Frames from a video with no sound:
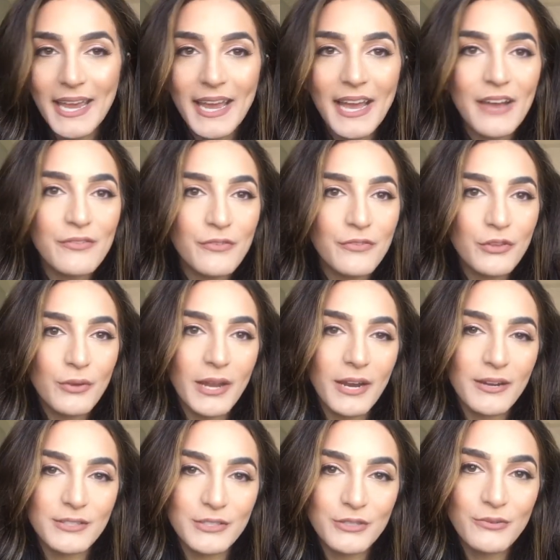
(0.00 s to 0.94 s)
I have a few
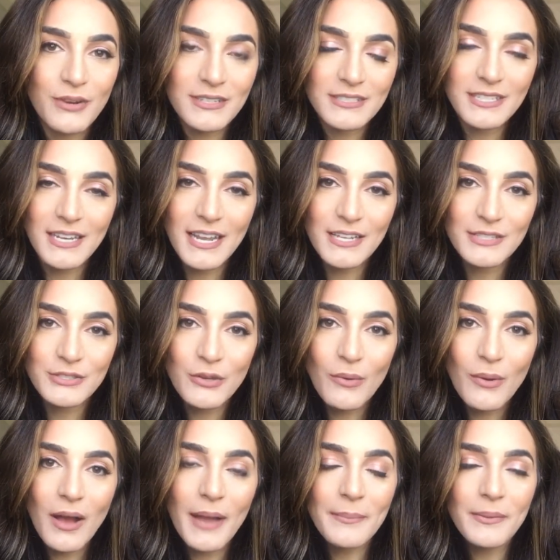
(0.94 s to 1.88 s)
errands to run today,
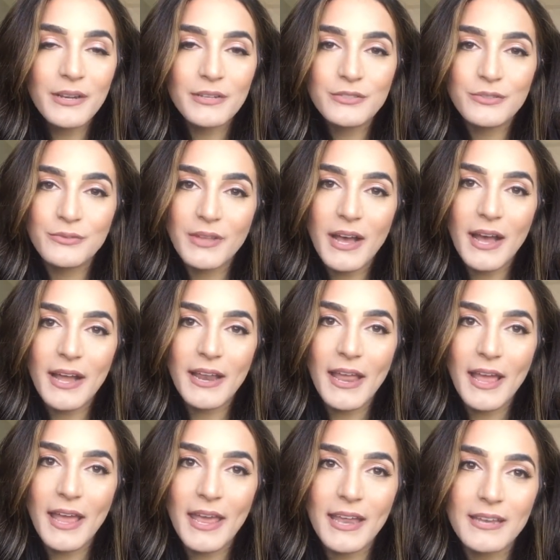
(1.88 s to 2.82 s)
so I'm gonna do that
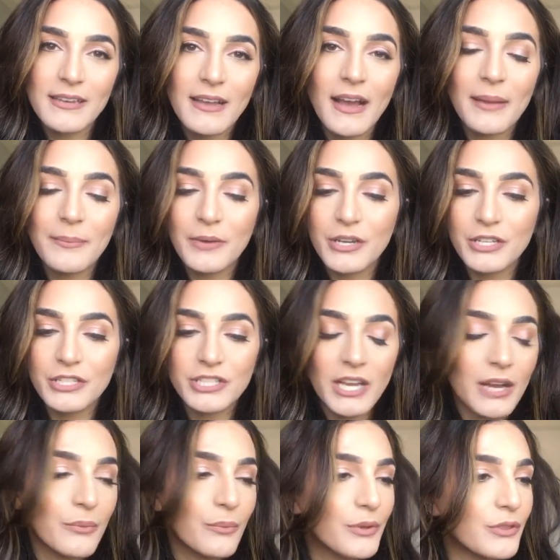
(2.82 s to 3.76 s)
and I'm gonna
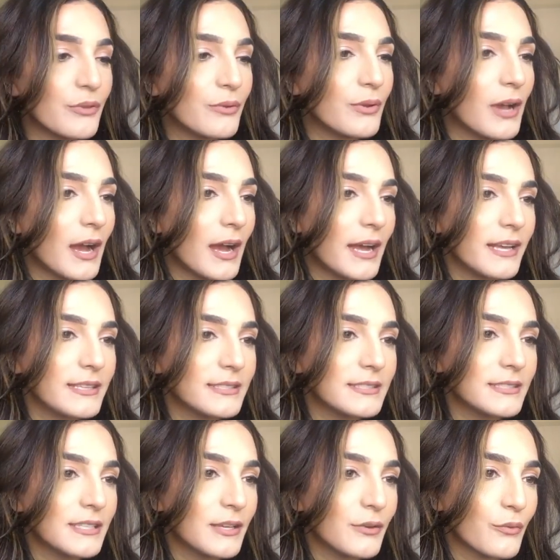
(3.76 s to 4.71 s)
check with you
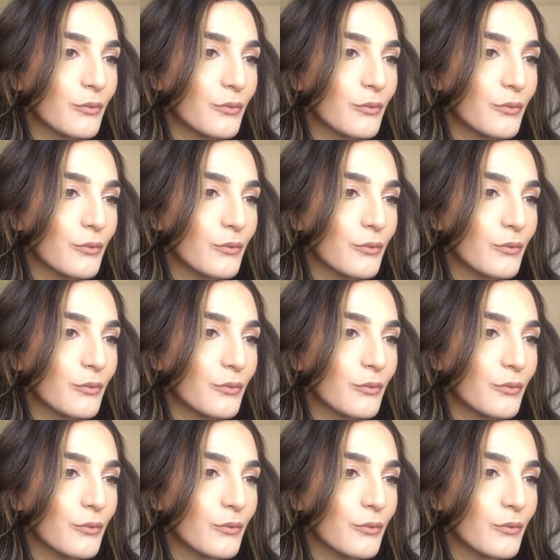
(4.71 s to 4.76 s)
guys.